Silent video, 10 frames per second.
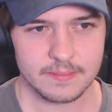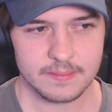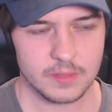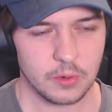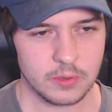
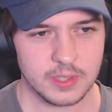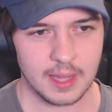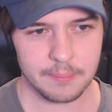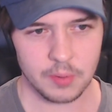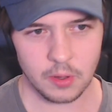Who's
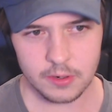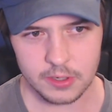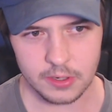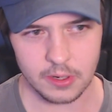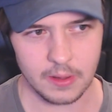that blonde
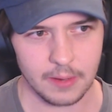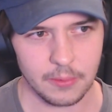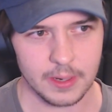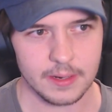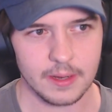girl, I
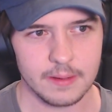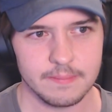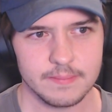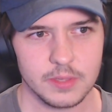wonder?